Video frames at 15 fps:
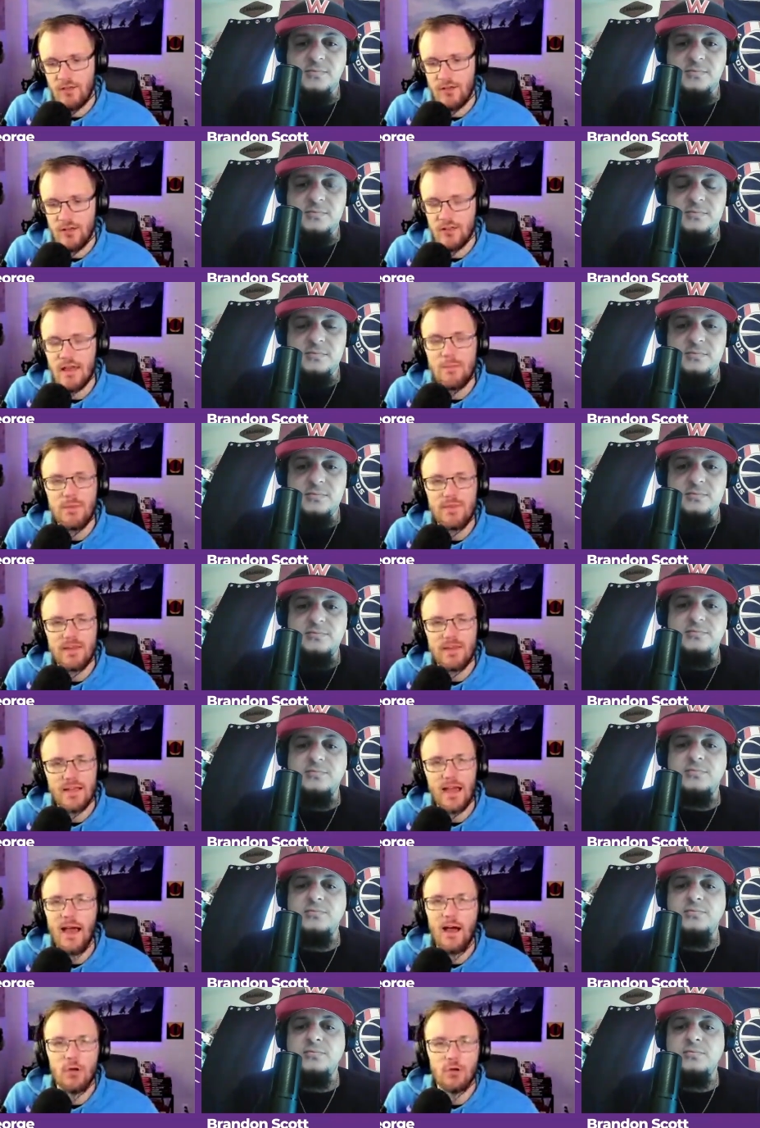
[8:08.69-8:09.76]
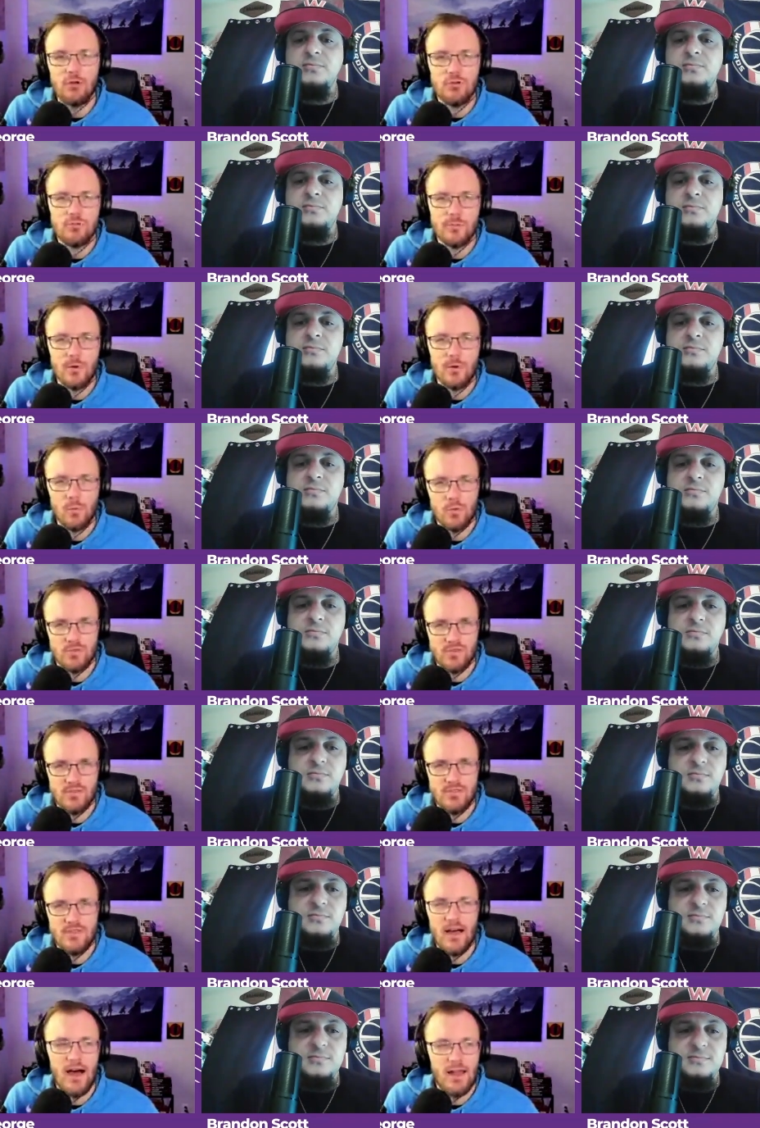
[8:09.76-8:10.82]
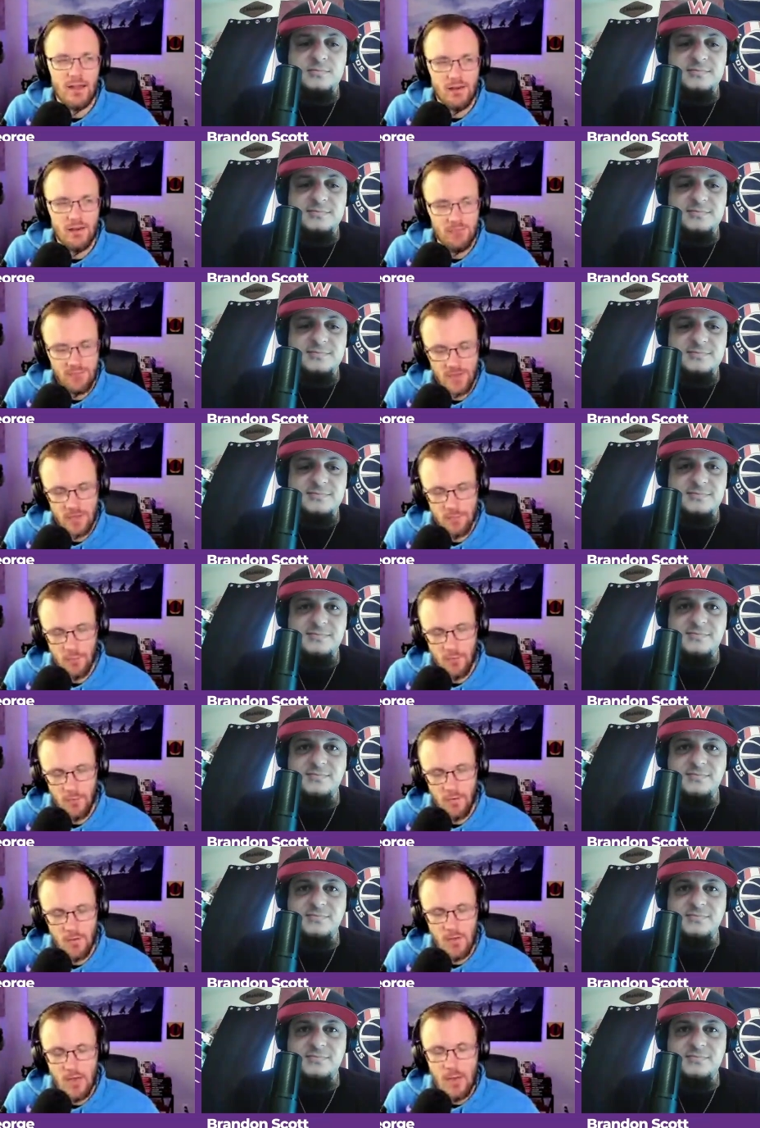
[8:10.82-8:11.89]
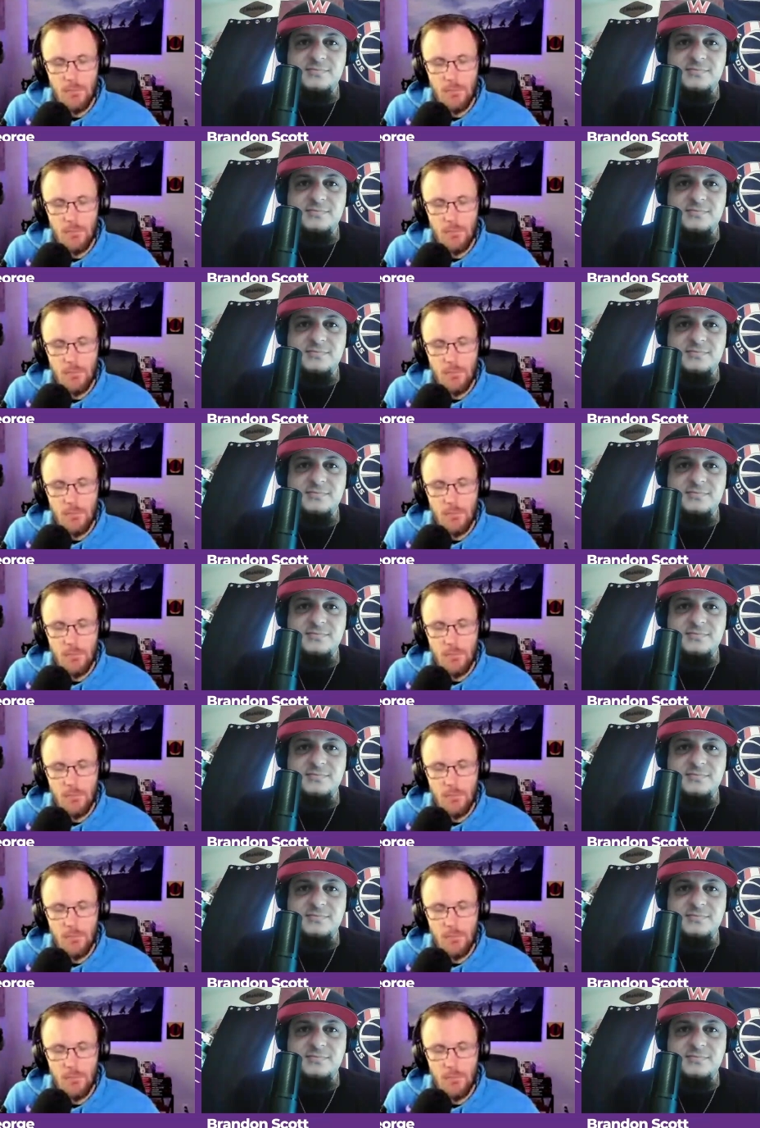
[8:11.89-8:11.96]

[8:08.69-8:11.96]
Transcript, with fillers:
Speaker 1: claiming that Kyle Kuzma was not available